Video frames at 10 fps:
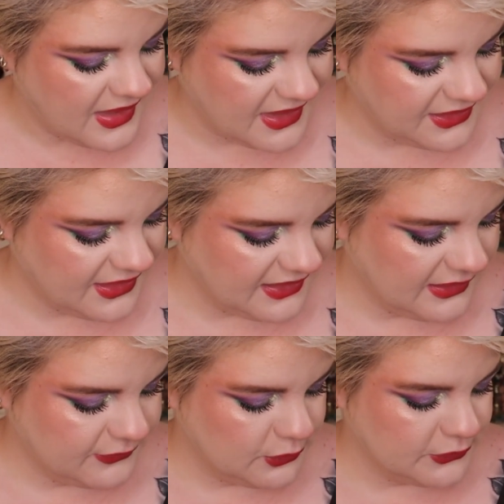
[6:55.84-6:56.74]
And I
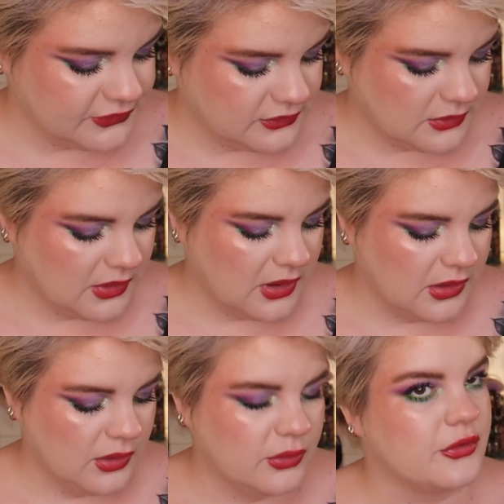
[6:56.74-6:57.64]
have used
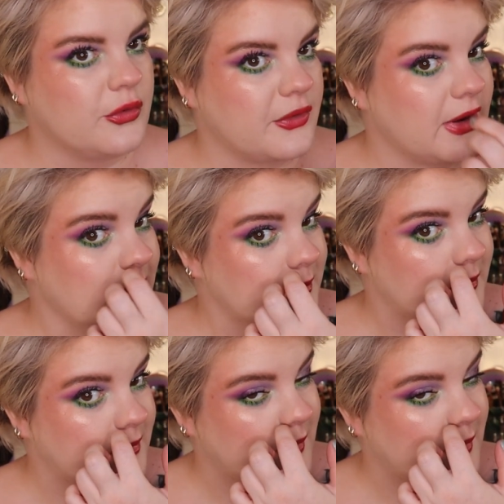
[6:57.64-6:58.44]
Aurora.